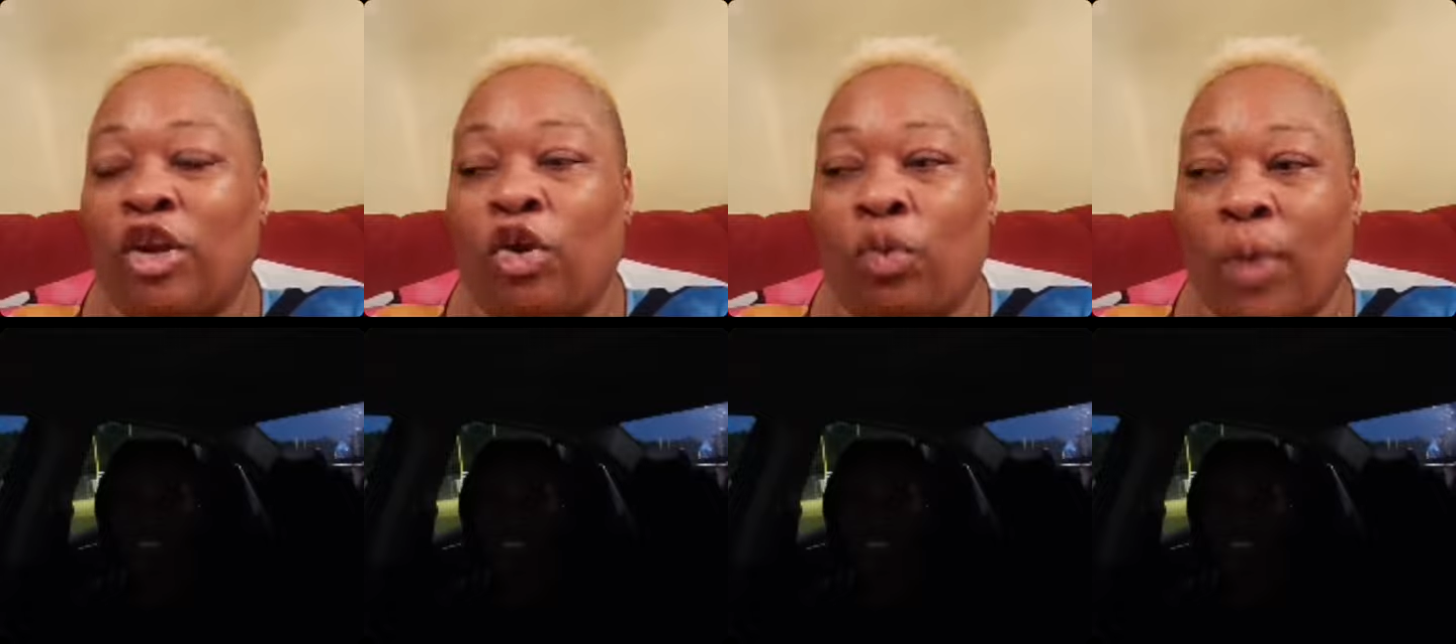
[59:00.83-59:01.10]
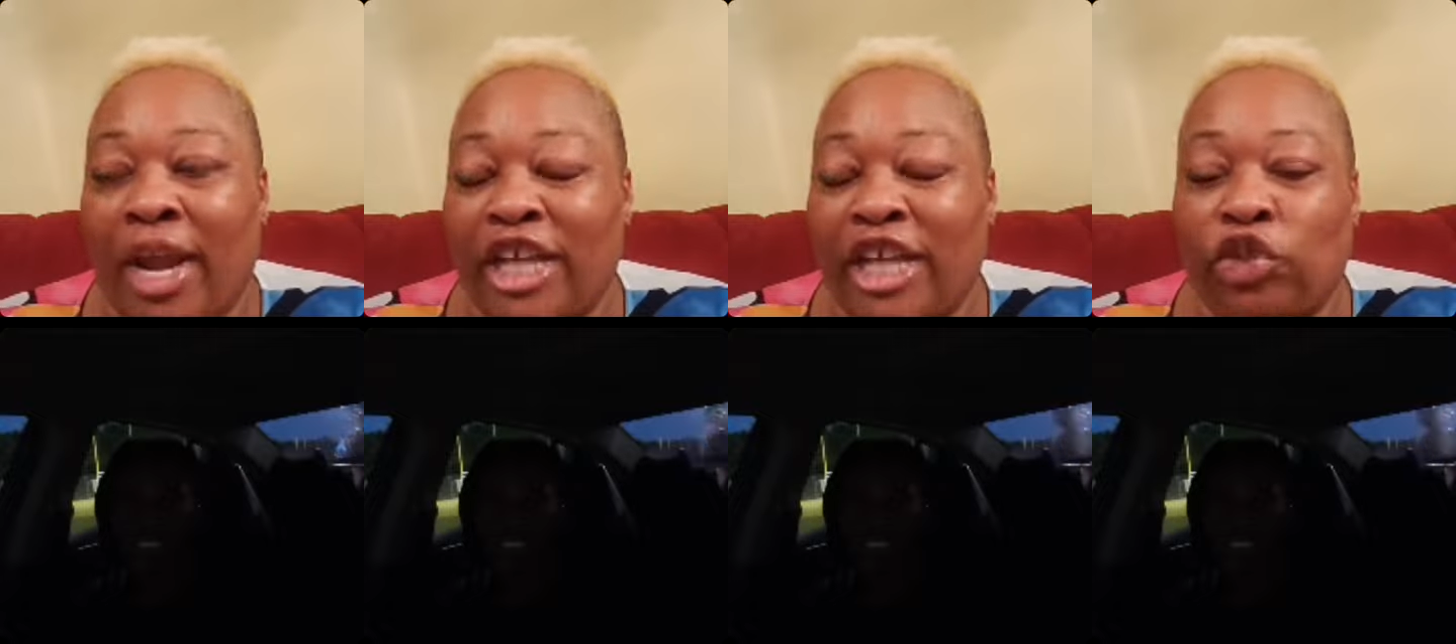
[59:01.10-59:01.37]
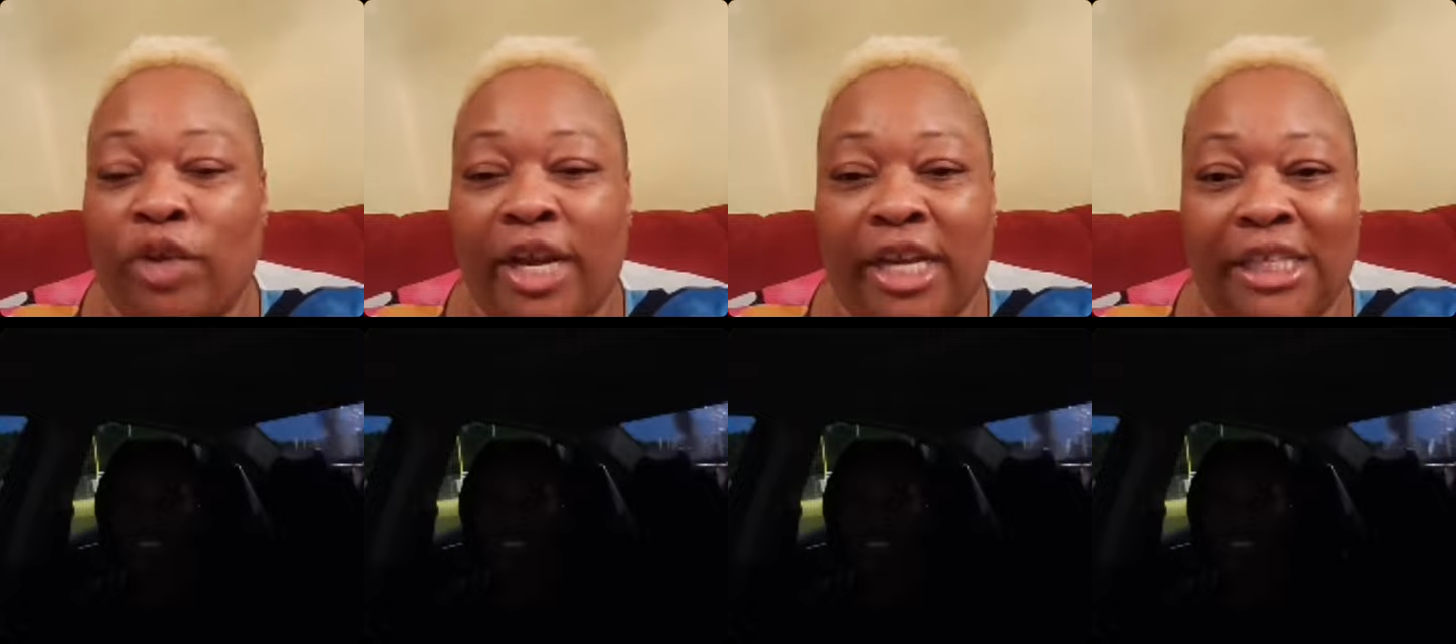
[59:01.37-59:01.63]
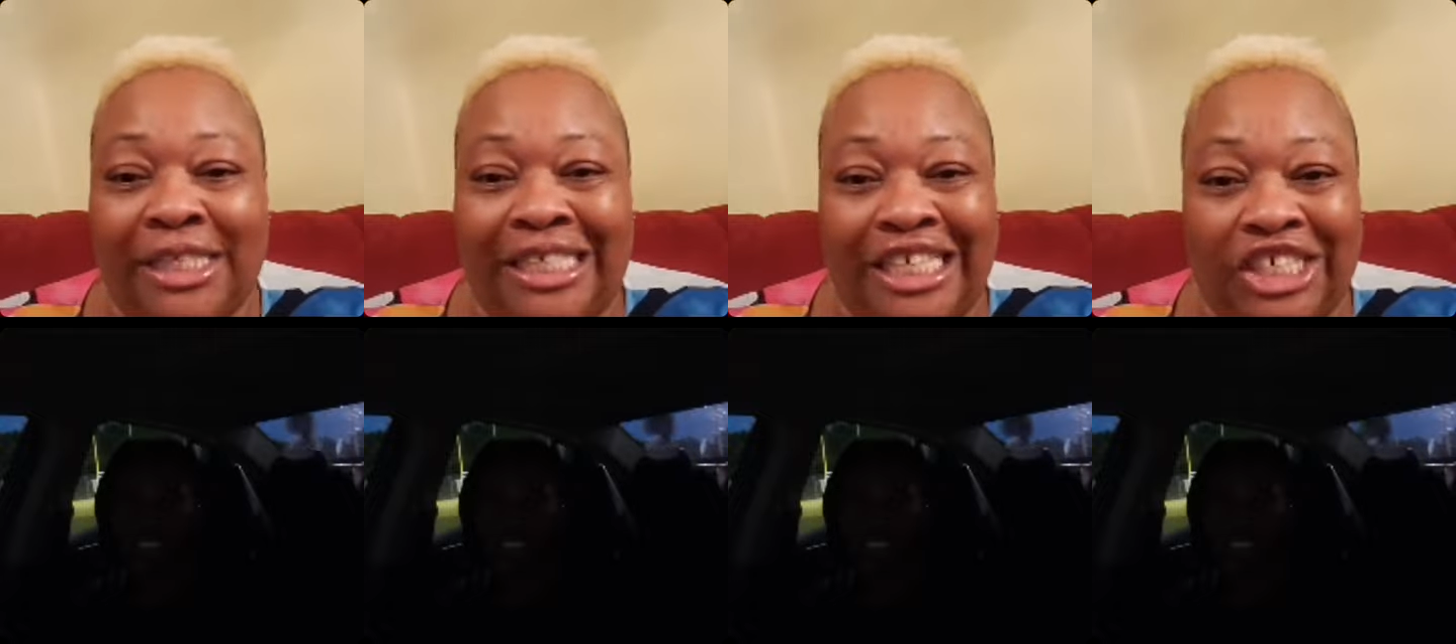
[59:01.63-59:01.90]
a great
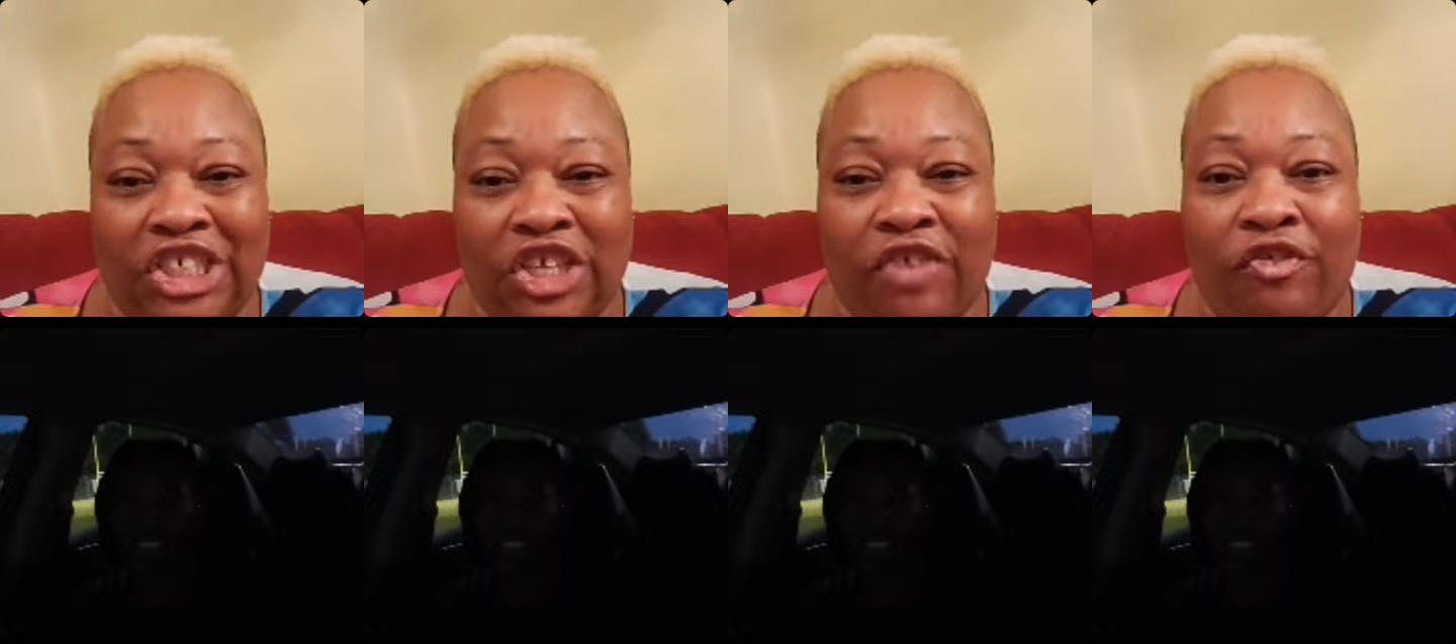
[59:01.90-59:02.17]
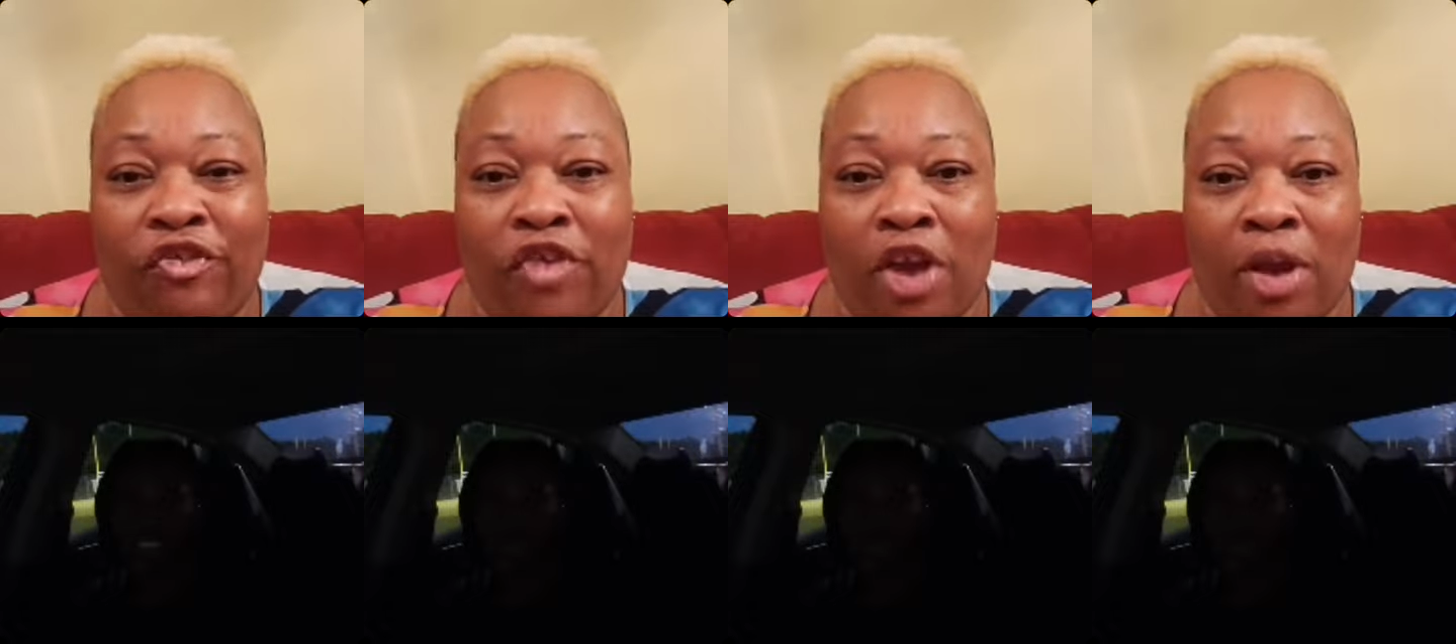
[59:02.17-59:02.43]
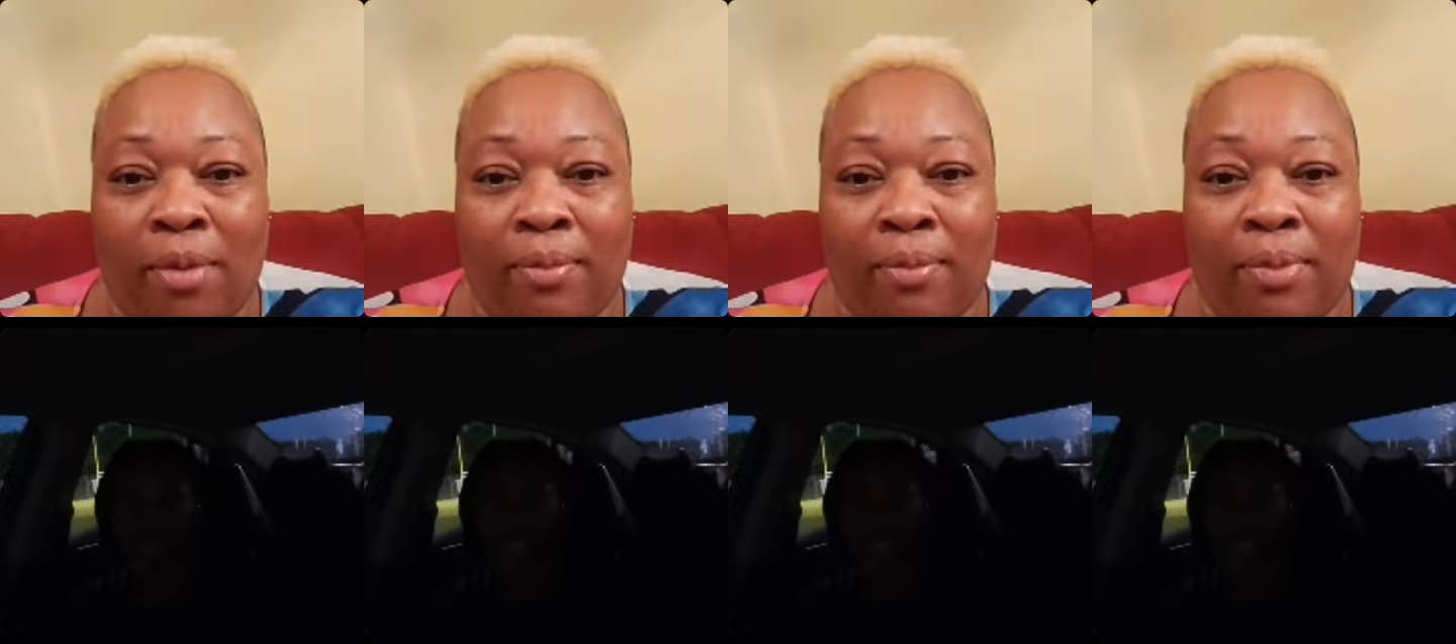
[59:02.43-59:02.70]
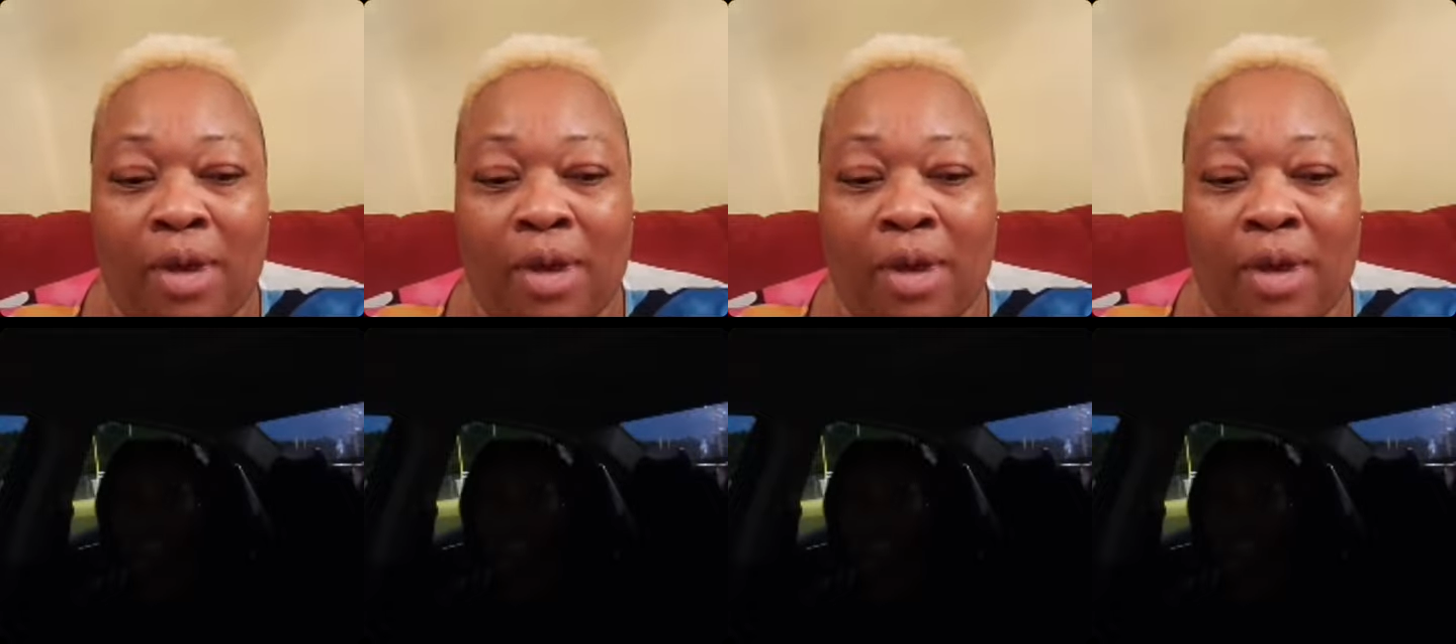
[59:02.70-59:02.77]
transition from